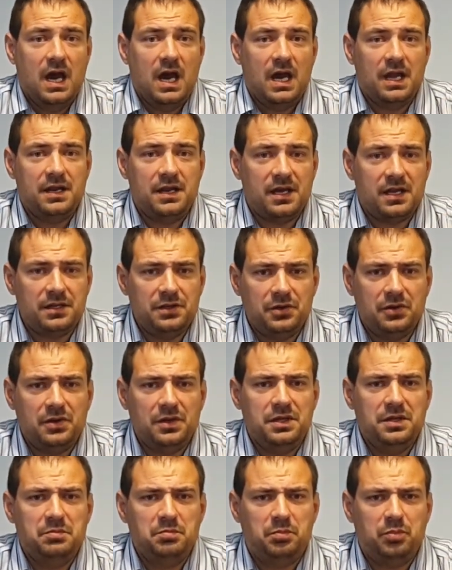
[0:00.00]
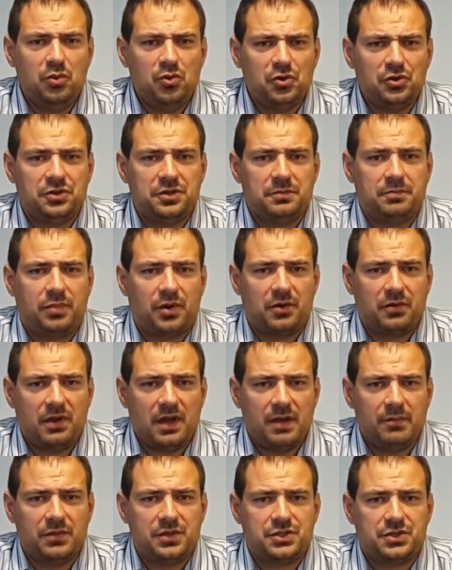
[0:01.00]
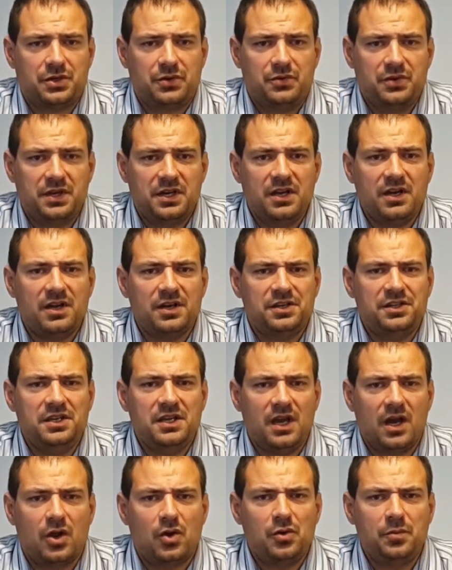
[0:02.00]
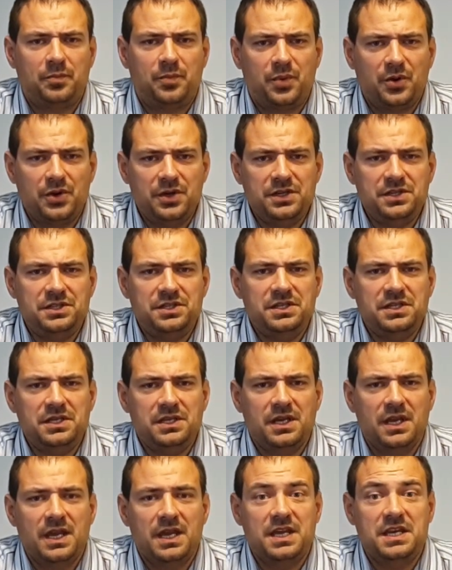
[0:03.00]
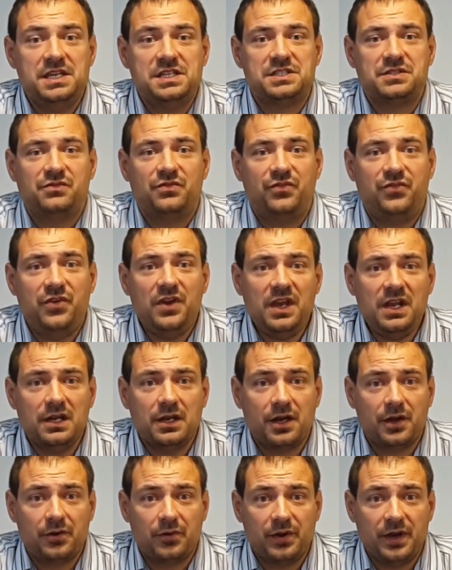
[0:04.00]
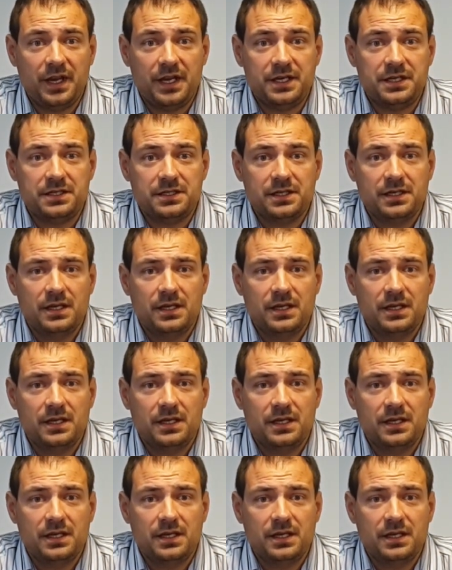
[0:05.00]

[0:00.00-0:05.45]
Another important parameter regarding our printing is failure rate.